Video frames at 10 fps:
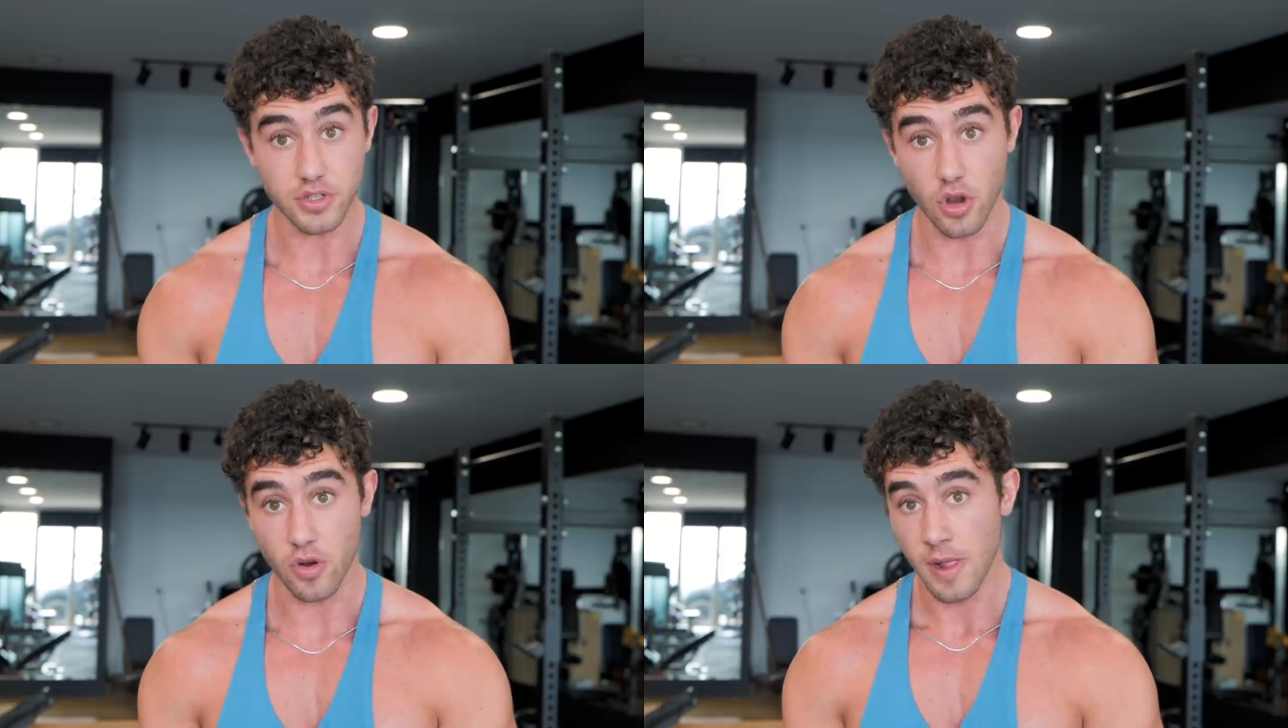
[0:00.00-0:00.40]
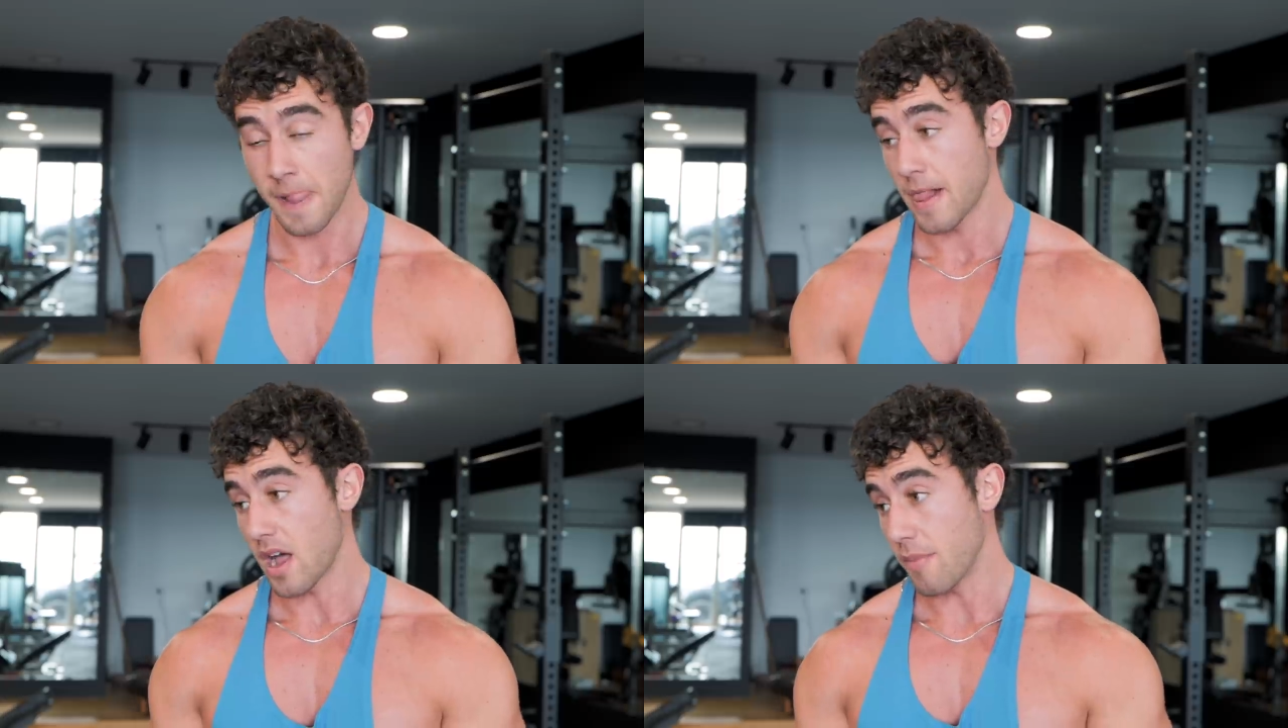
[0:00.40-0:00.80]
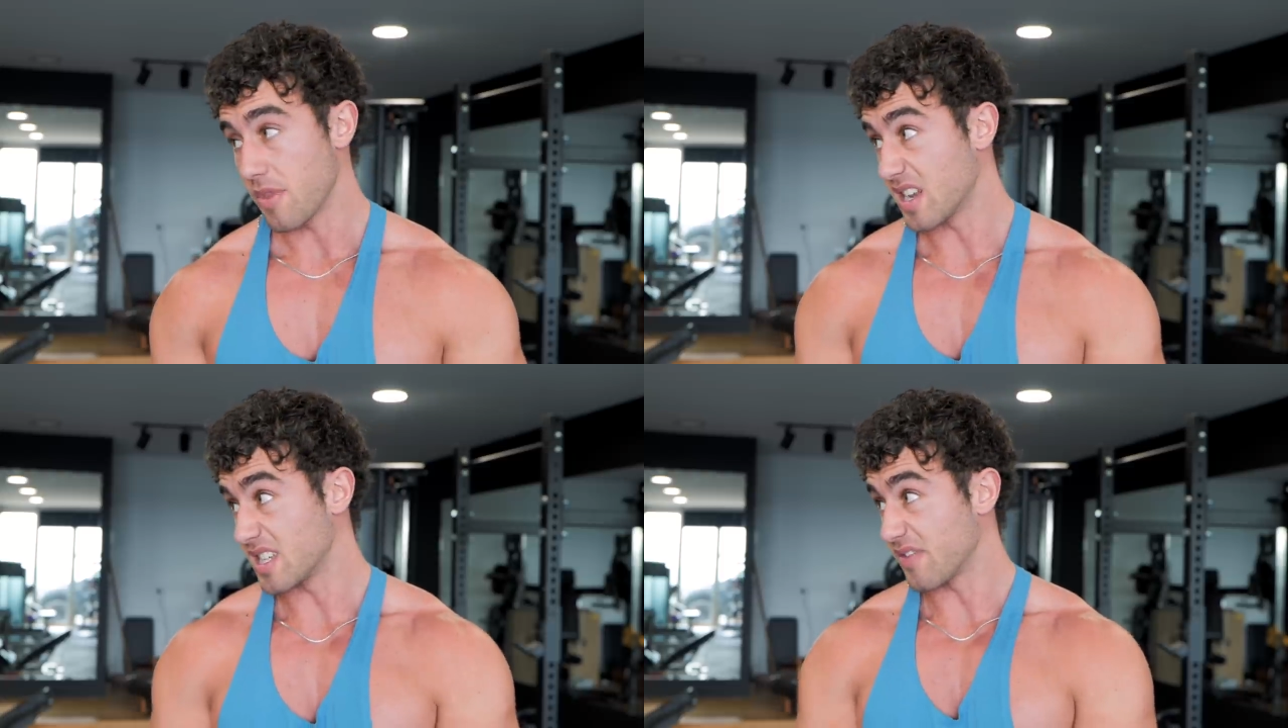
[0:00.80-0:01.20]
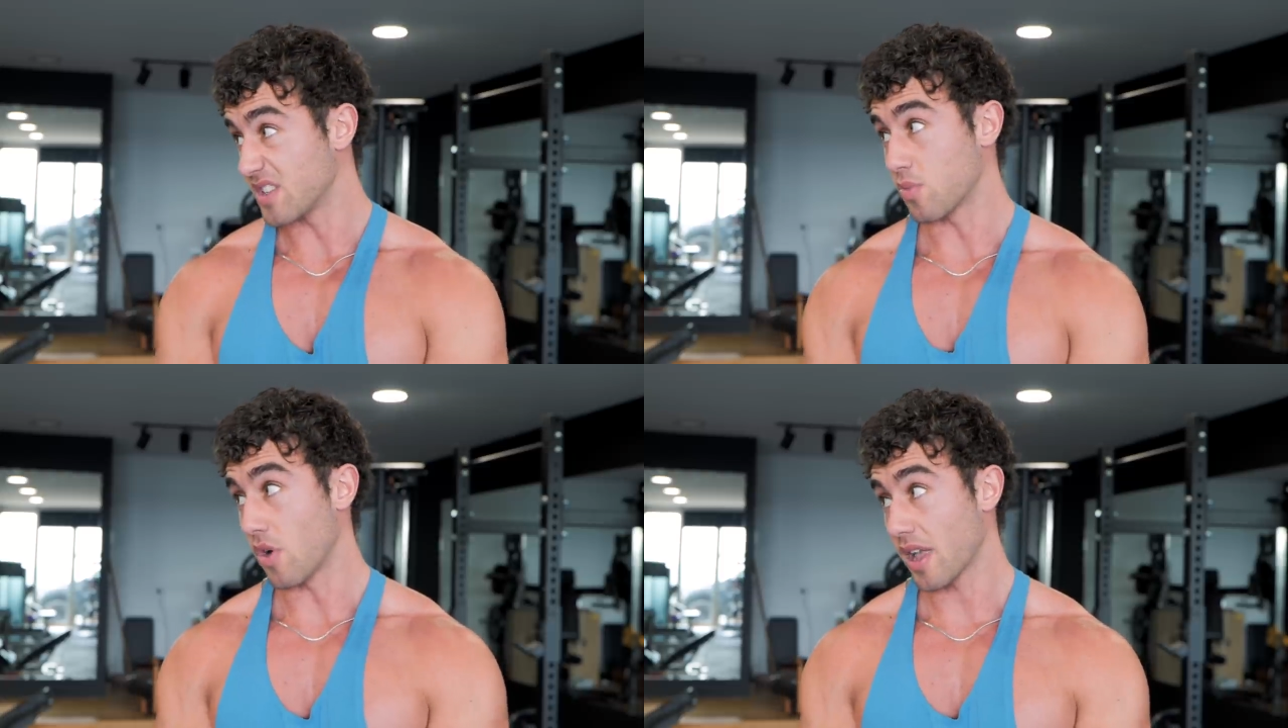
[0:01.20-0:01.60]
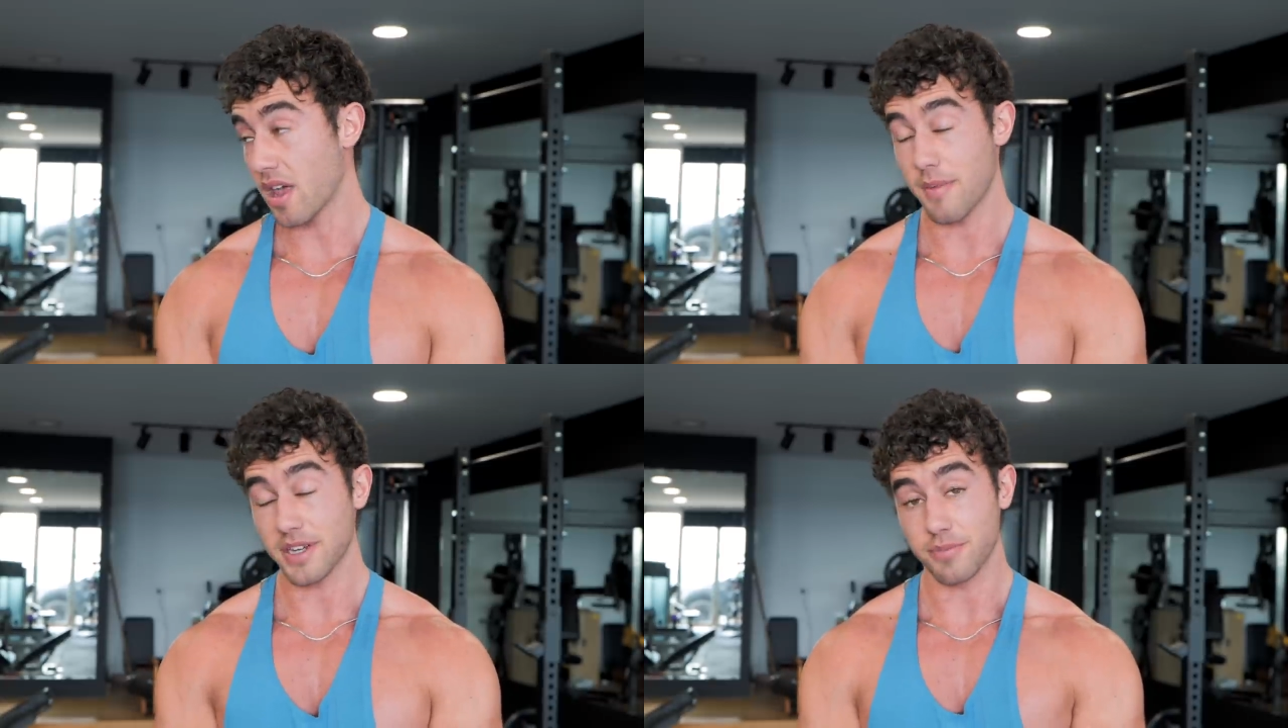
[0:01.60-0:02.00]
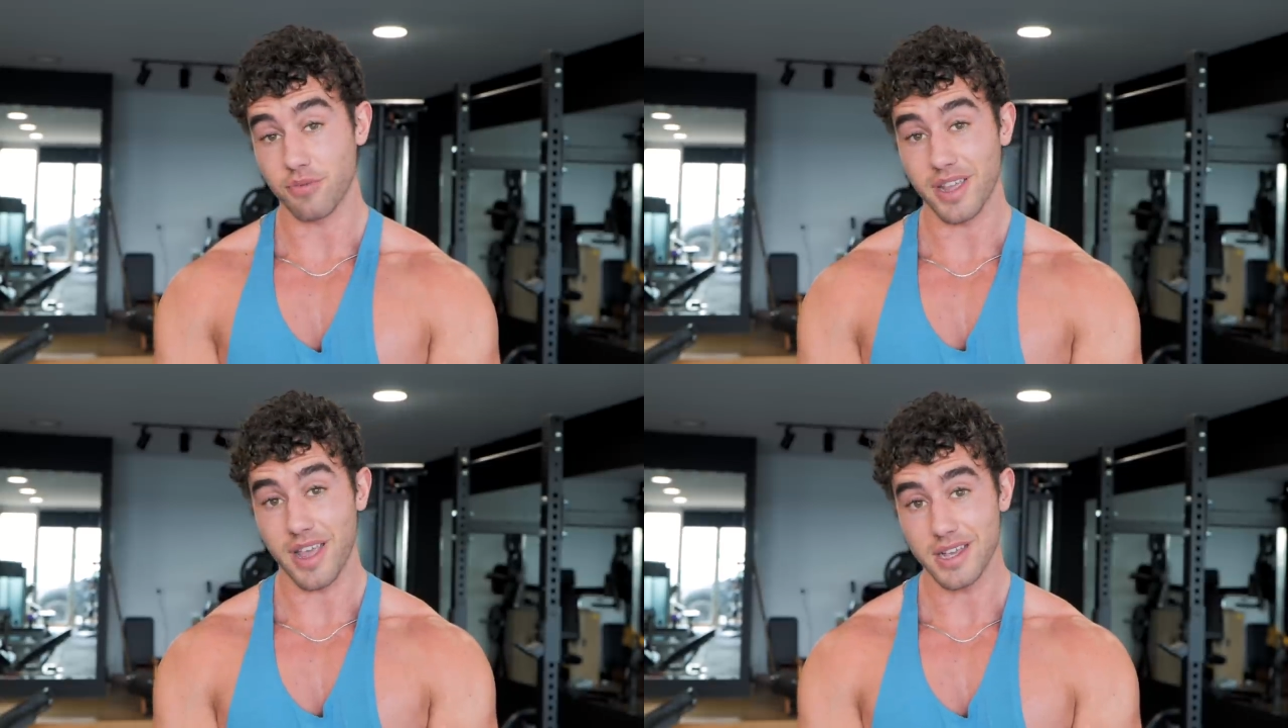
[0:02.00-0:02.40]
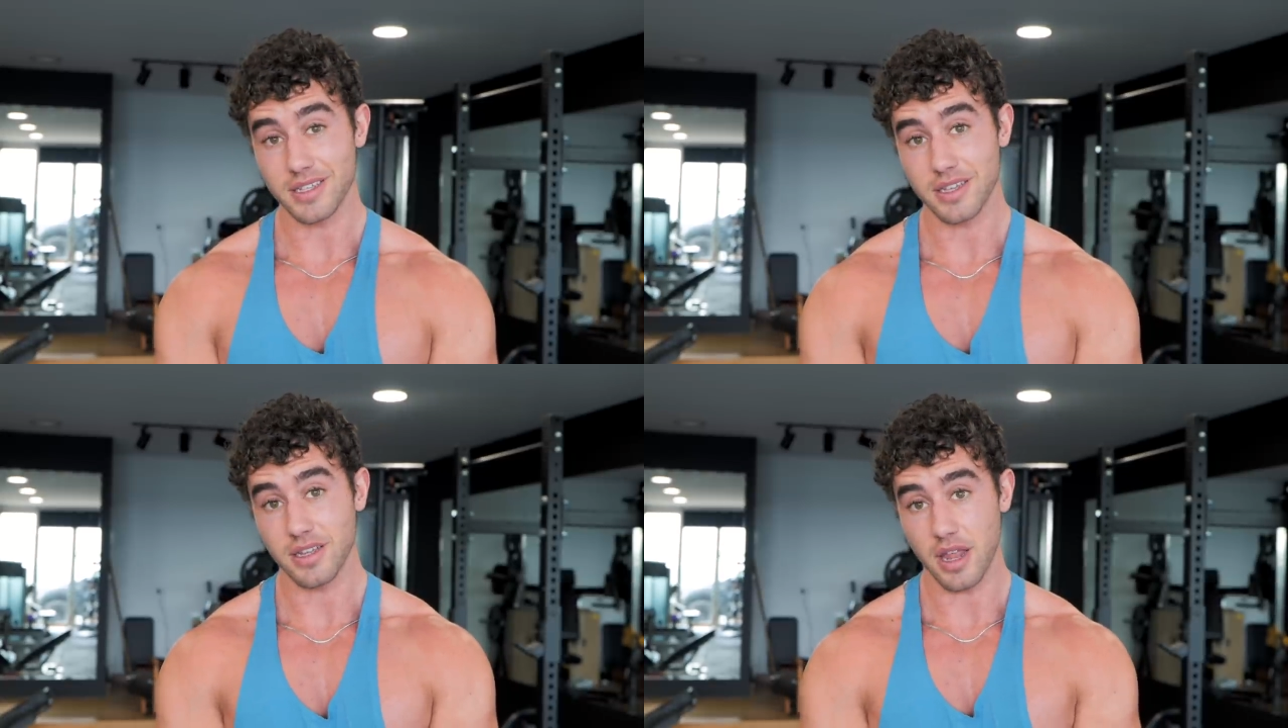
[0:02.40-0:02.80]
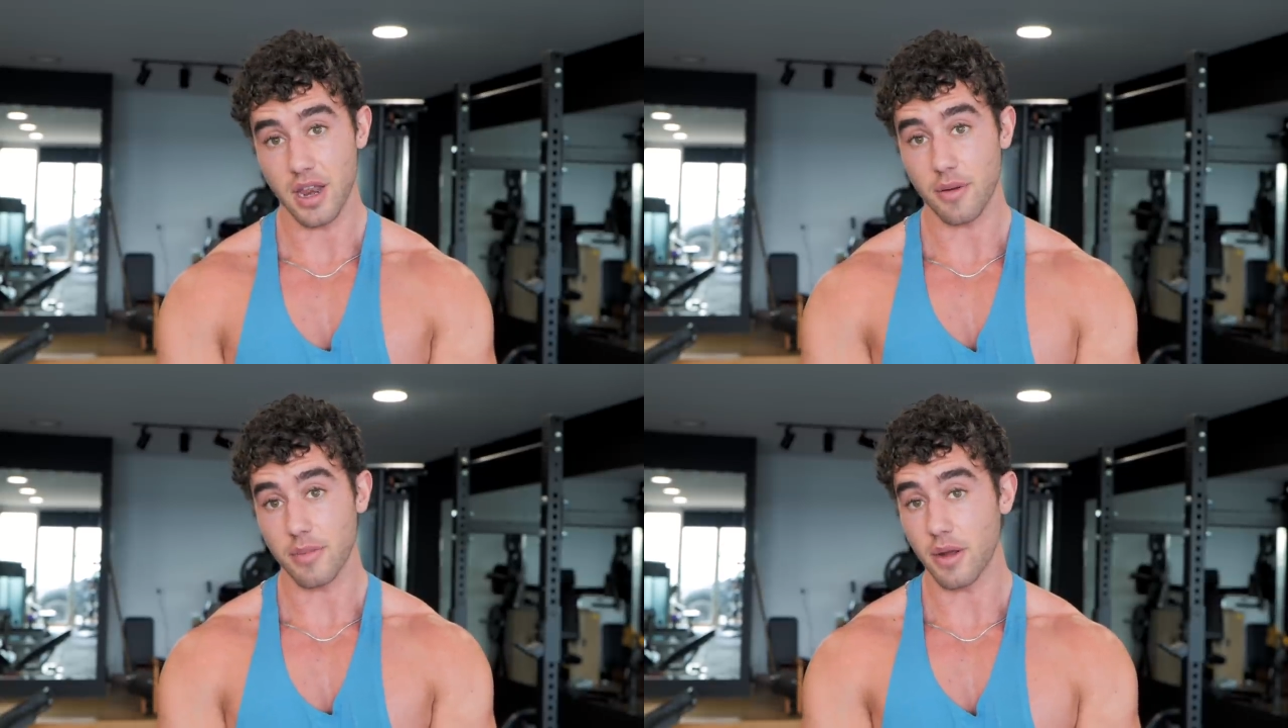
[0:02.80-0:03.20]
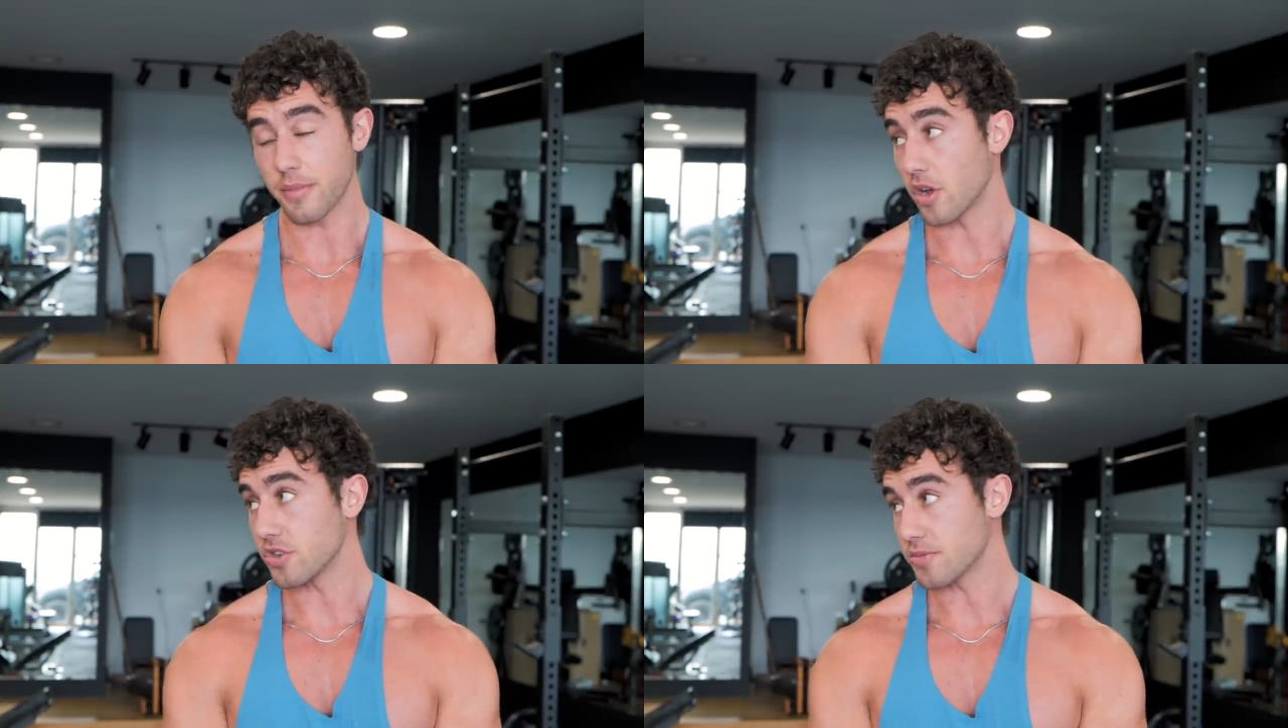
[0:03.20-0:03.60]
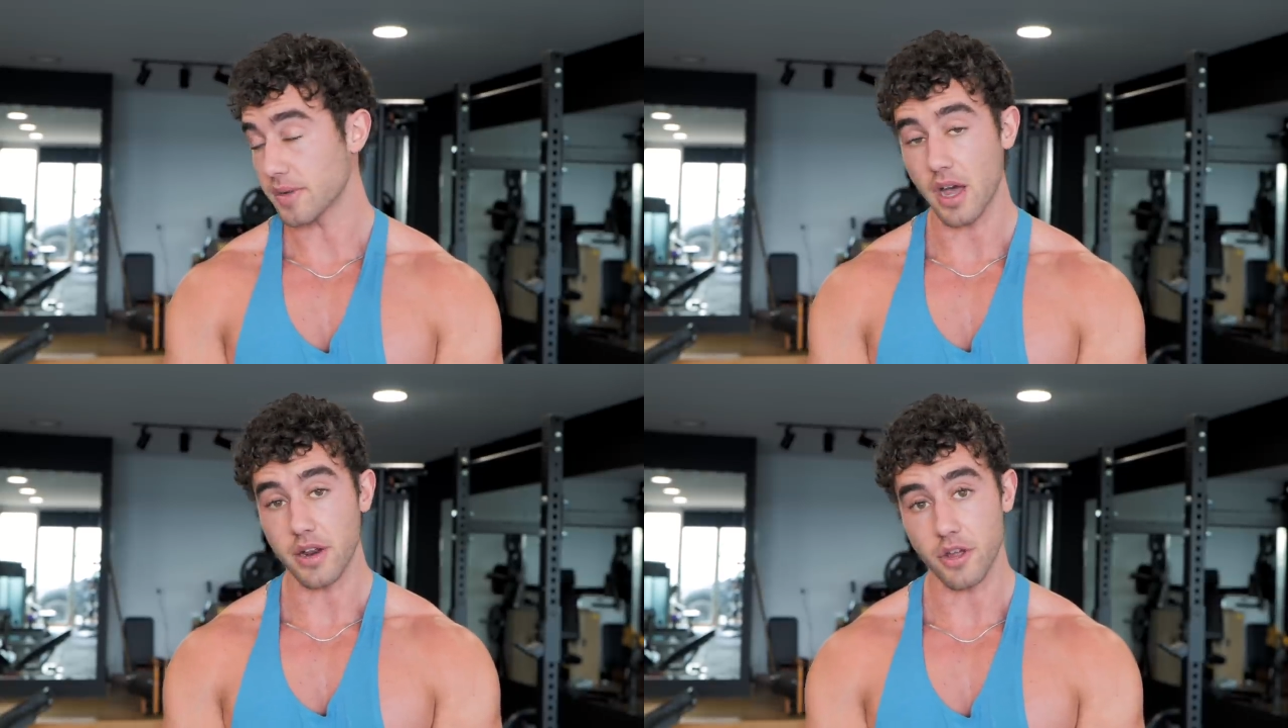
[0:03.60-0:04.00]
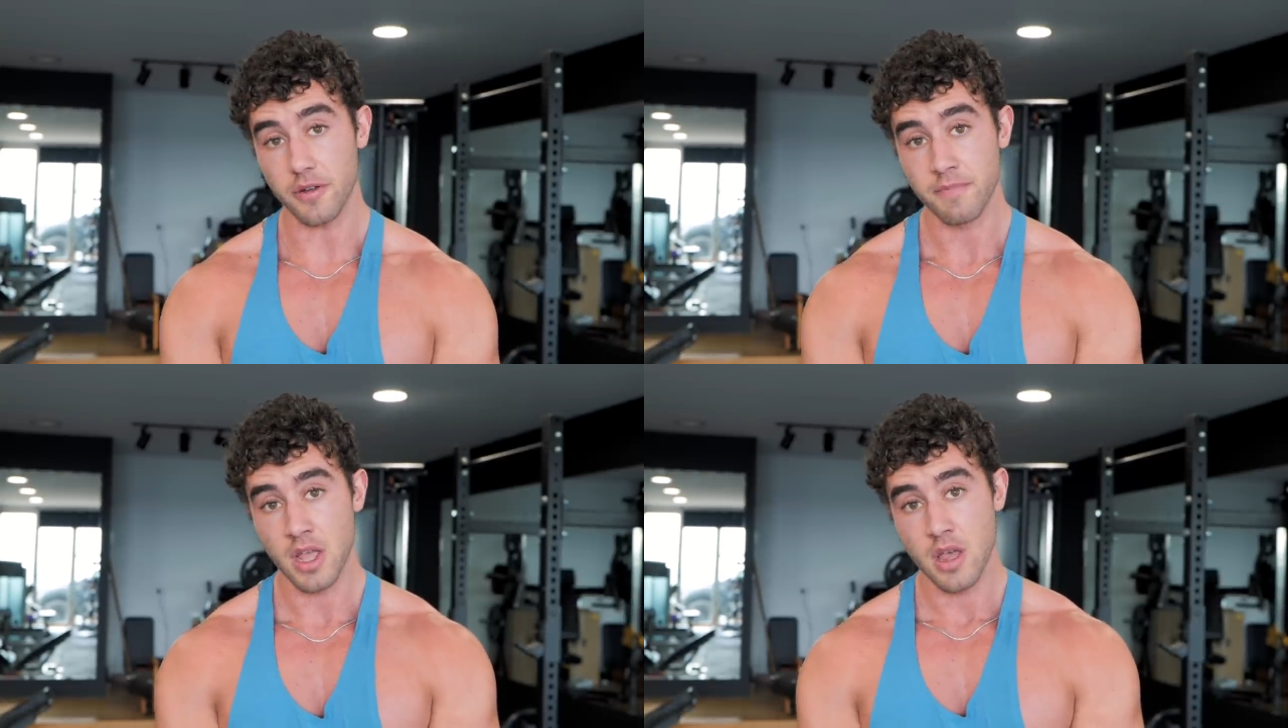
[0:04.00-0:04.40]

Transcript: So that is it for this workout. I'm actually pretty gassed, and now I'm gonna go do some cardio